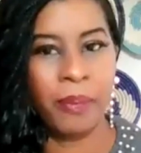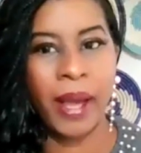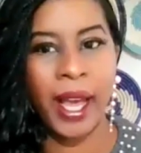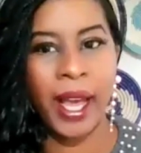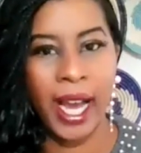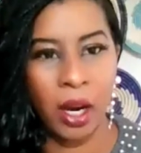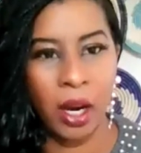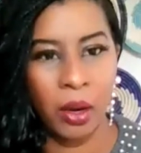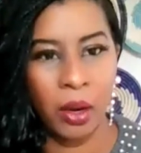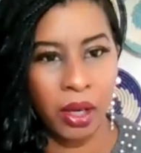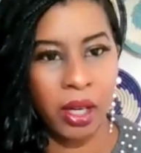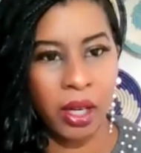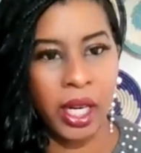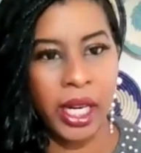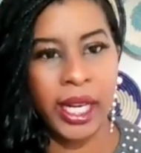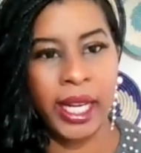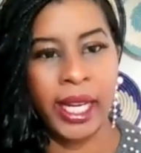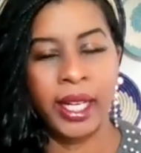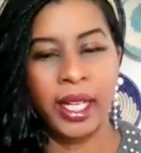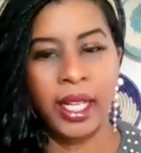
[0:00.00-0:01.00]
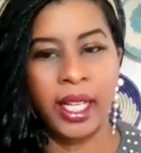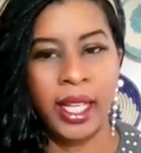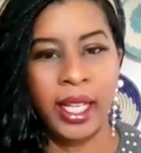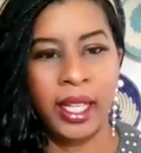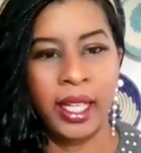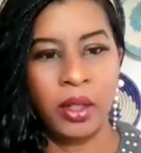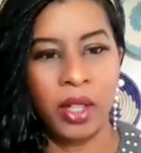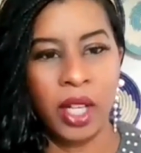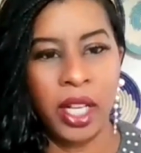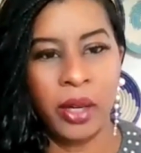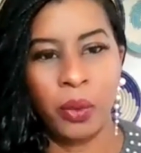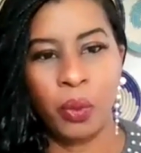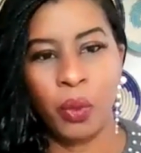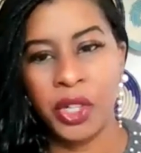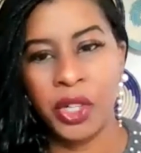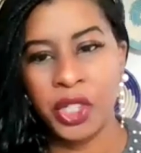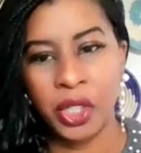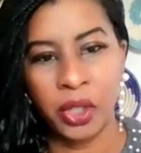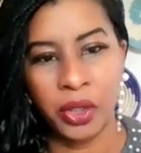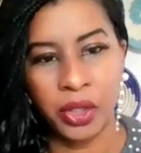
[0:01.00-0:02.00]
and power. And
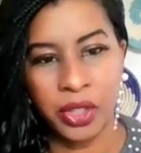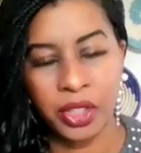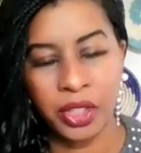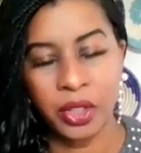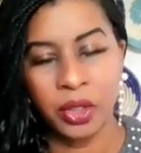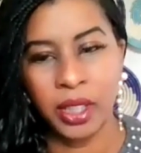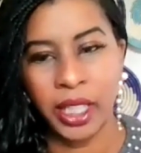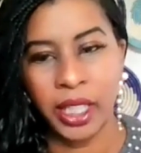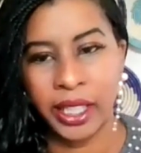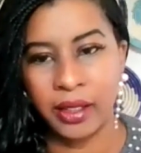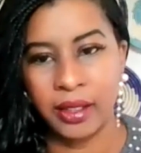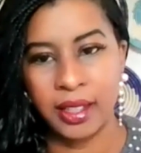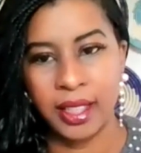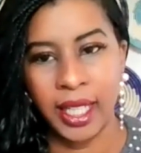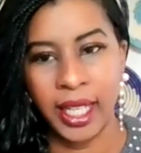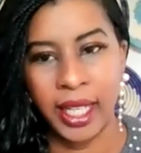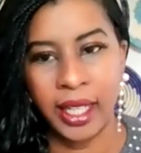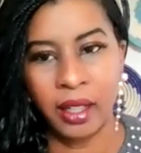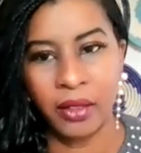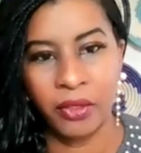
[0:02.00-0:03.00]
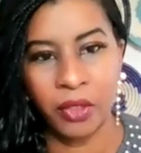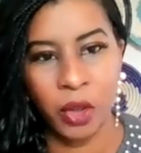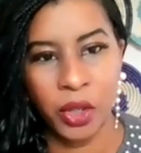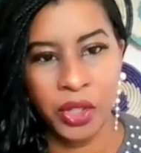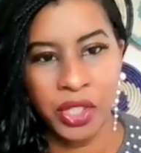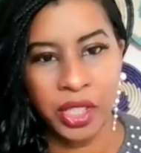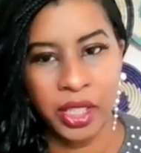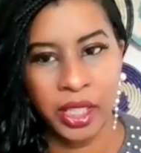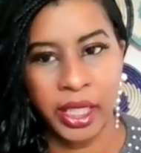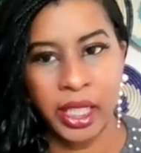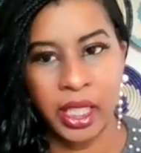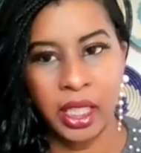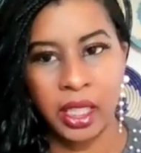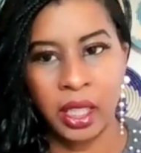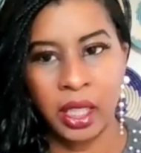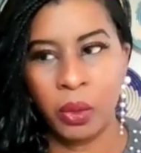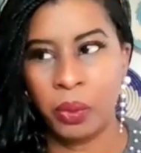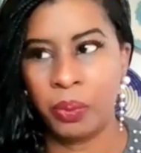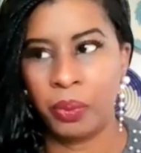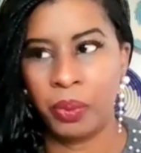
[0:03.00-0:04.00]
once you go to school, like you said, unfortunately, you
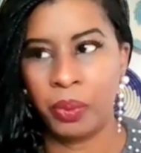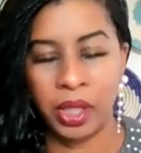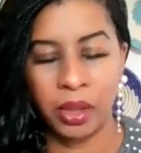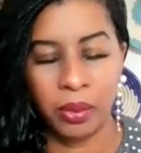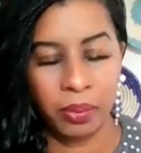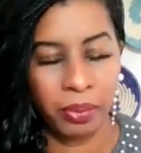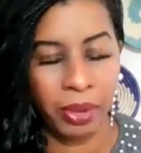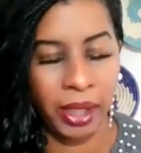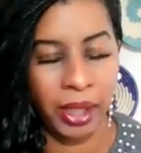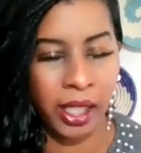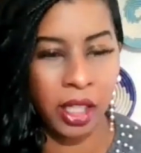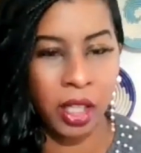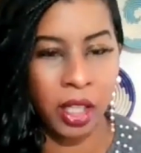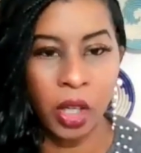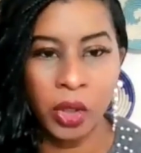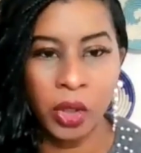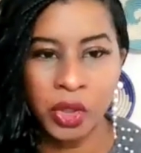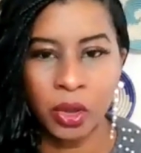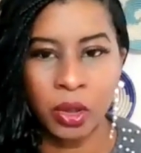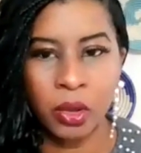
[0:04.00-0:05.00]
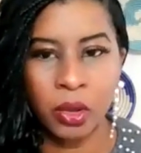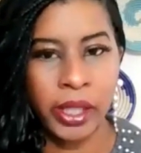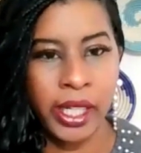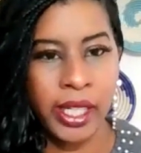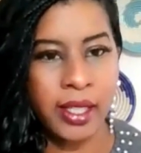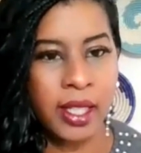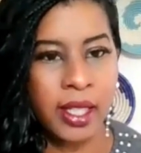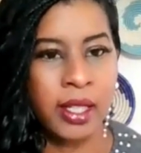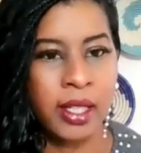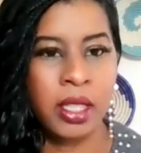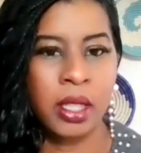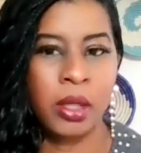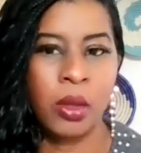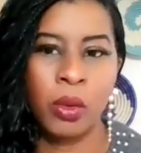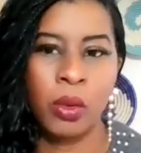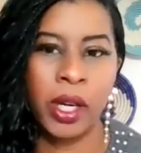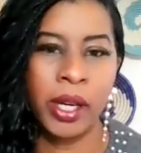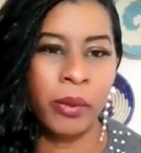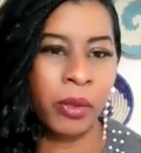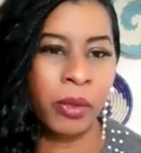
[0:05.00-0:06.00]
know, be it cultural reasons or
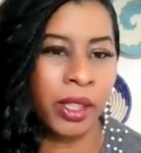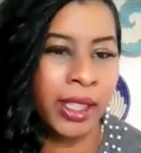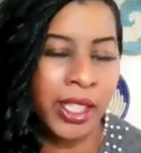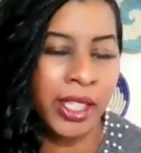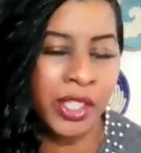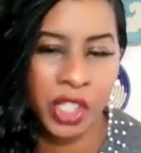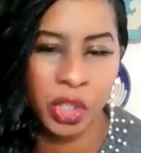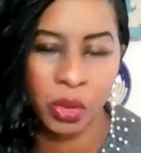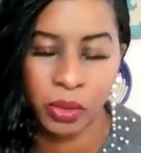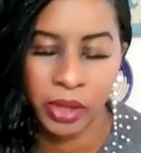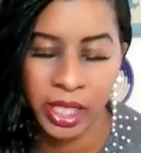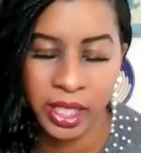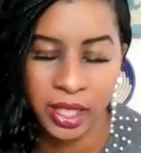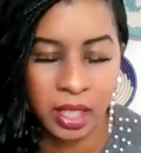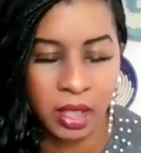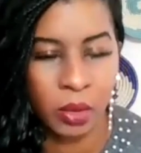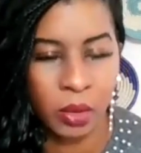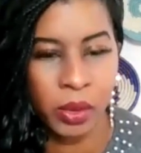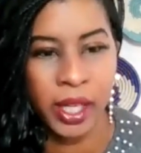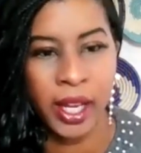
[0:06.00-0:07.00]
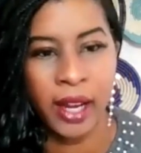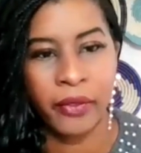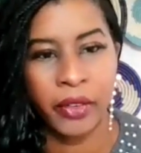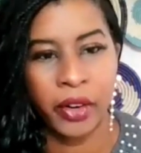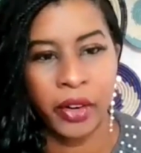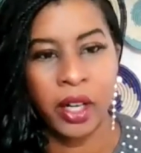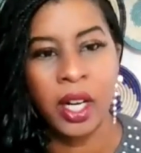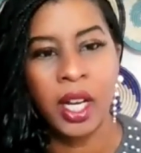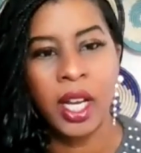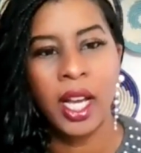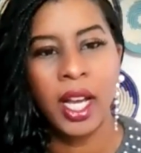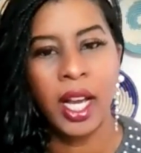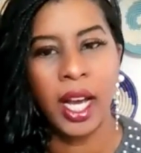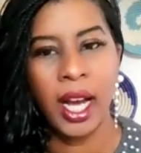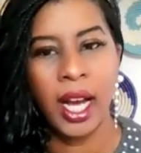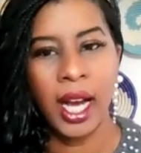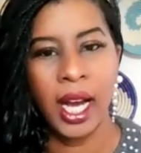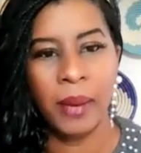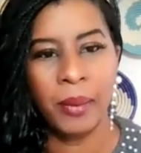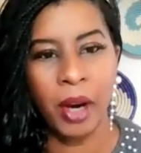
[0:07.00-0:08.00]
what religious reasons or whatever,
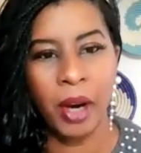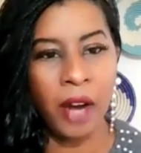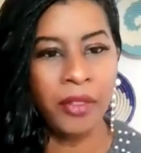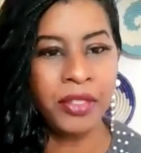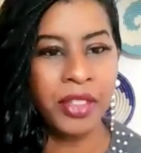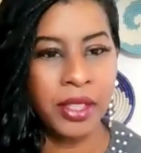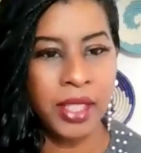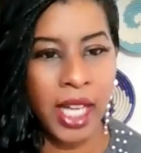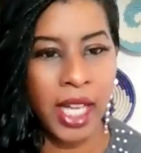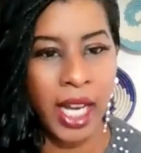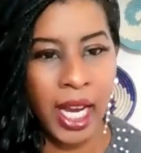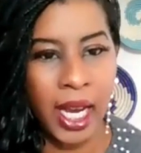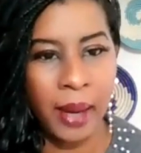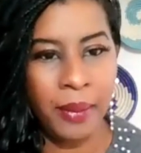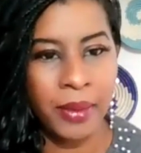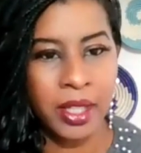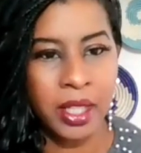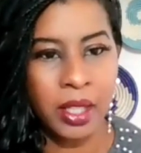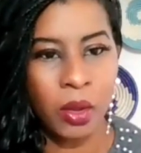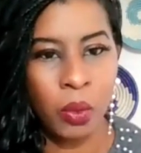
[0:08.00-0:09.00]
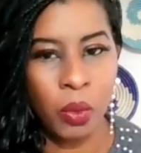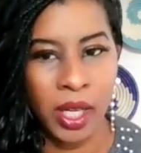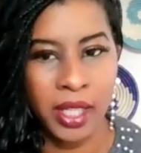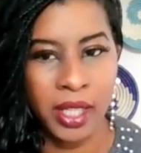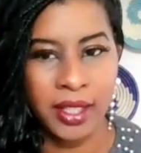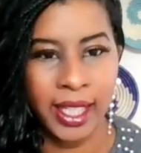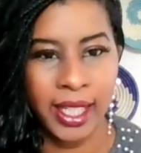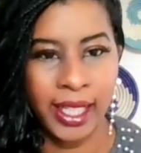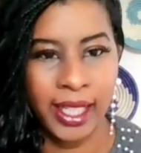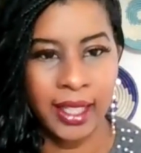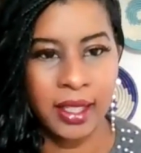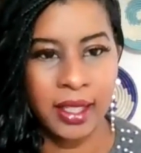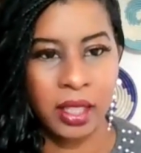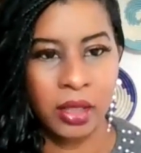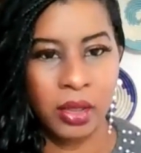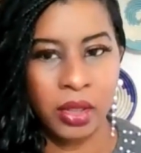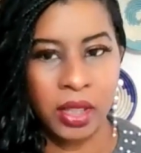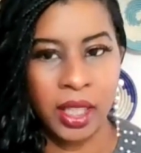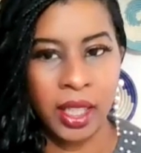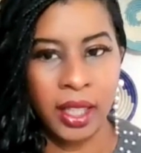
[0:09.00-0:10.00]
oftentimes once they get
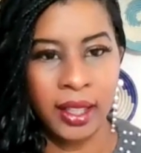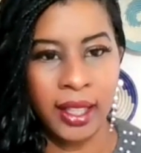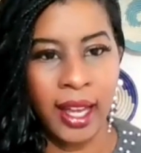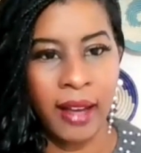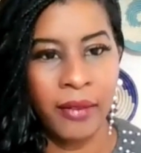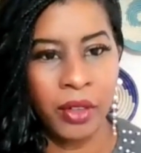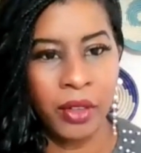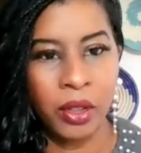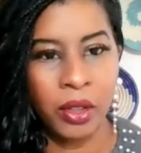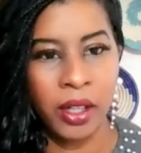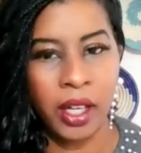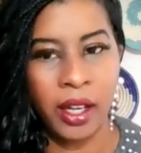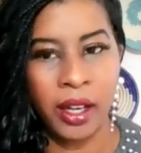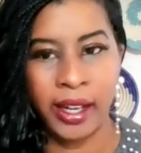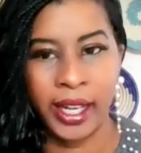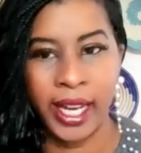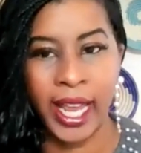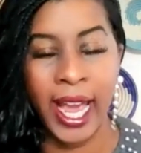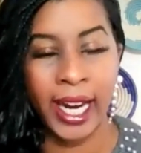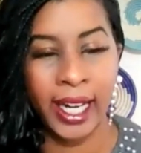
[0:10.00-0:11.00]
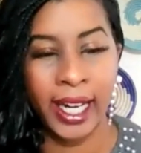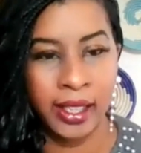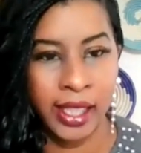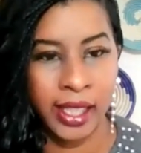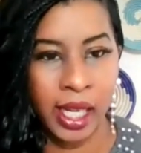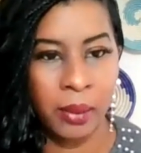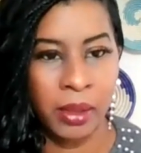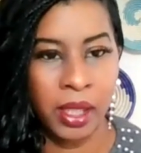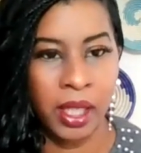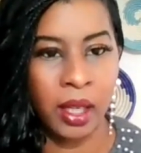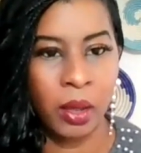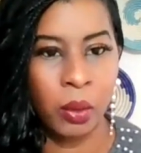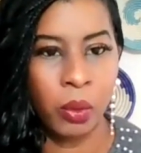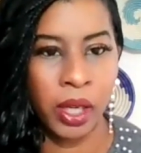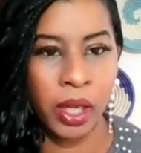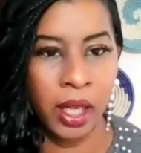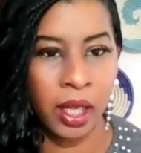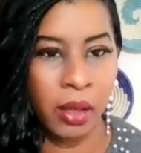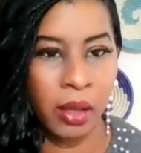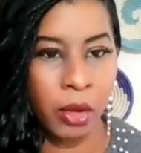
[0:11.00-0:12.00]
to the level in academia
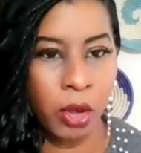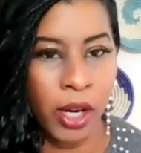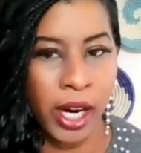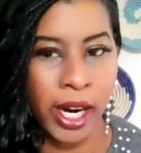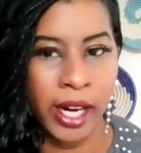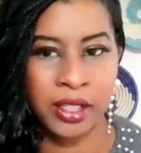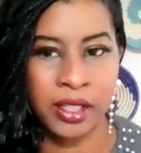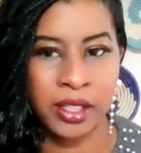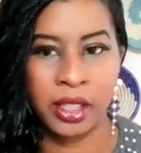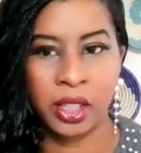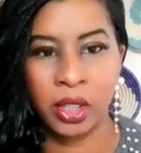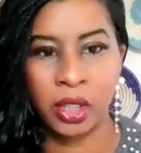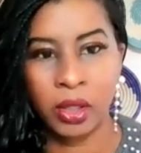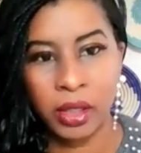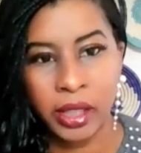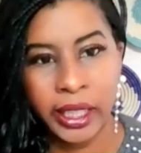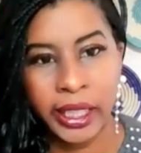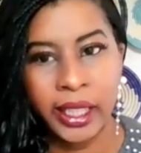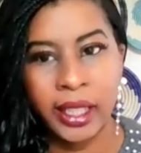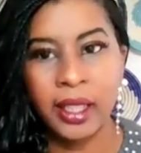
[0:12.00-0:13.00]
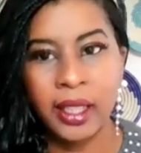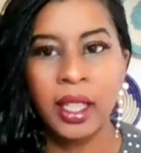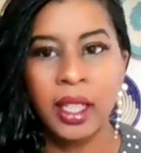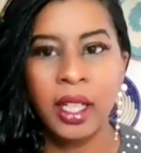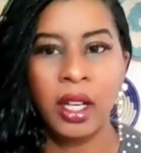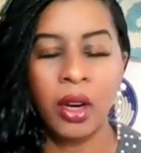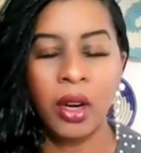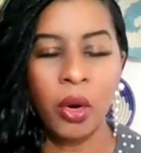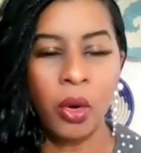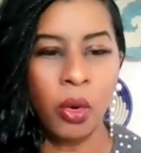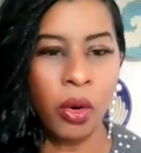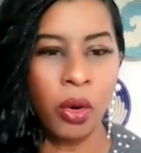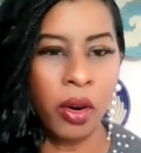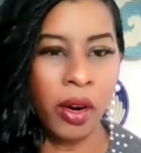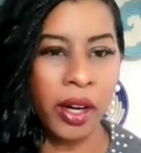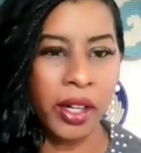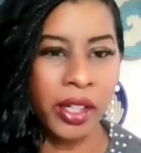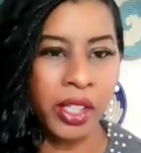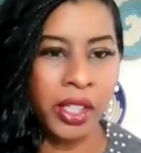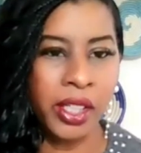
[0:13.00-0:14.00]
where it requires a degree
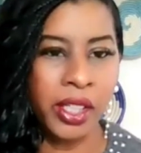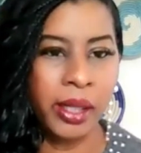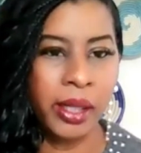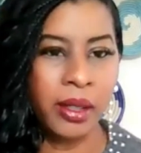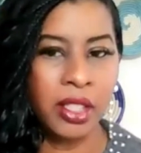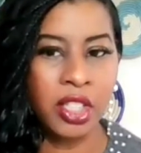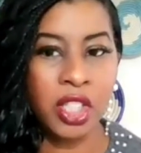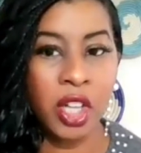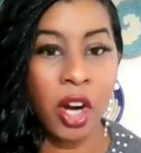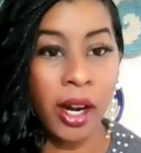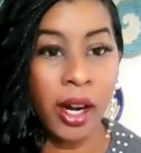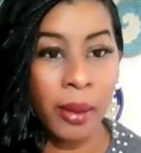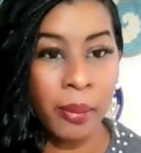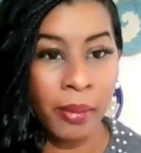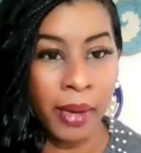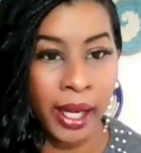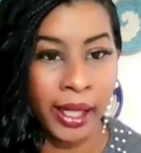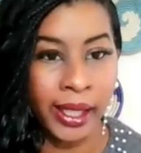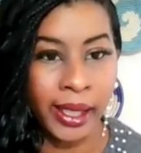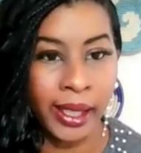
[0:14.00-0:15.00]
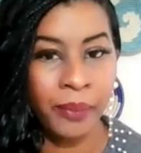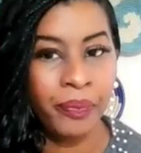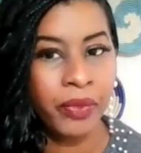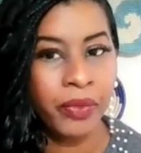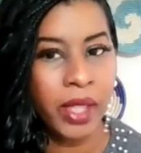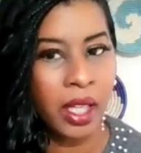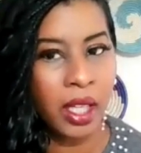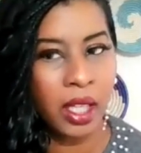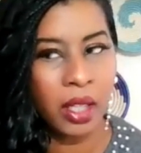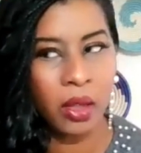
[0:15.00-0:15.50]
or you need startup money,